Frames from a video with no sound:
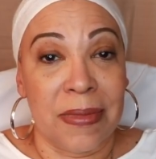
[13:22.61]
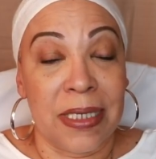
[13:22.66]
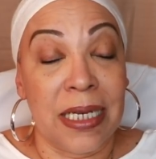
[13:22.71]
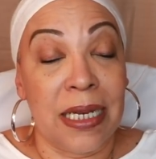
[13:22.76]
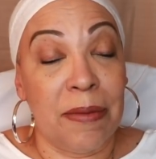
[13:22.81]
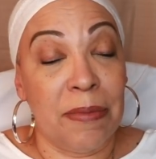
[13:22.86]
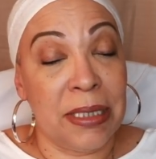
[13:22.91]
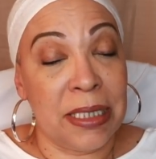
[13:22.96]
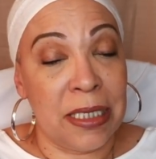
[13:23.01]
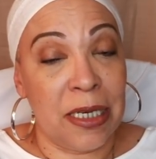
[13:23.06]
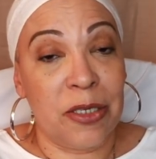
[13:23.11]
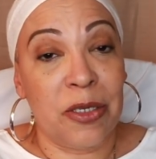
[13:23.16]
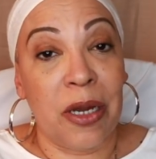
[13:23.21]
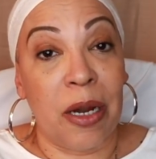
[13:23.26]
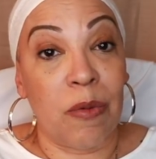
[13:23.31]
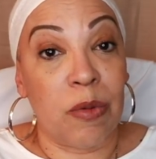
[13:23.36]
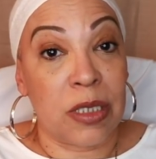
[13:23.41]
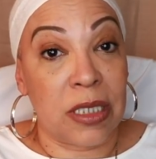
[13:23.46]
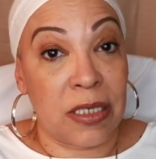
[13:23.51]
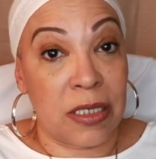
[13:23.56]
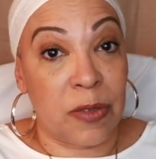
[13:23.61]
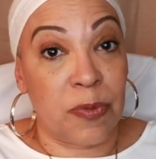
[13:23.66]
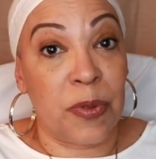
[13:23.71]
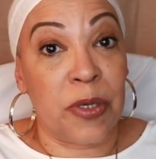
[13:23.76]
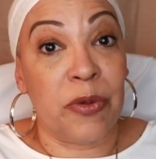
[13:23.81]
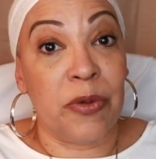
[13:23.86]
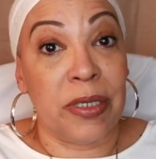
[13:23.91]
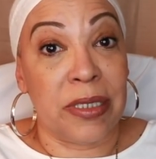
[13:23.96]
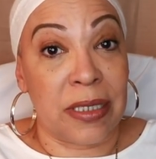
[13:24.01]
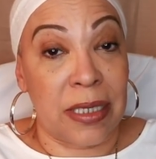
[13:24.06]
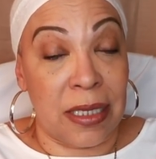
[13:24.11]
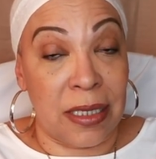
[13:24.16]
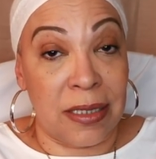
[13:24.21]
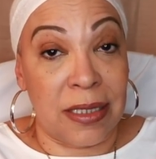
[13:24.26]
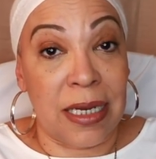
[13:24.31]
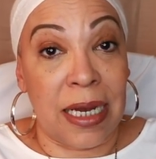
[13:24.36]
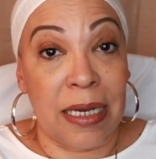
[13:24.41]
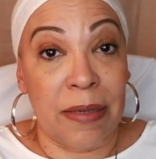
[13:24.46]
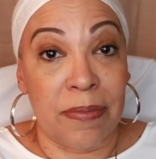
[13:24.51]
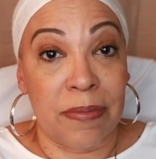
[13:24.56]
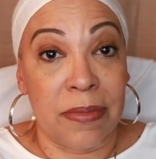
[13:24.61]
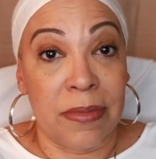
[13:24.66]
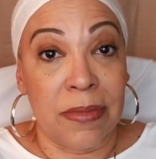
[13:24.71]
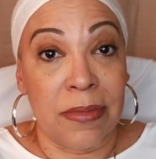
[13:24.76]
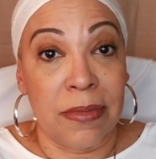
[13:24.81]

And let me tell you, I was experienced at the time.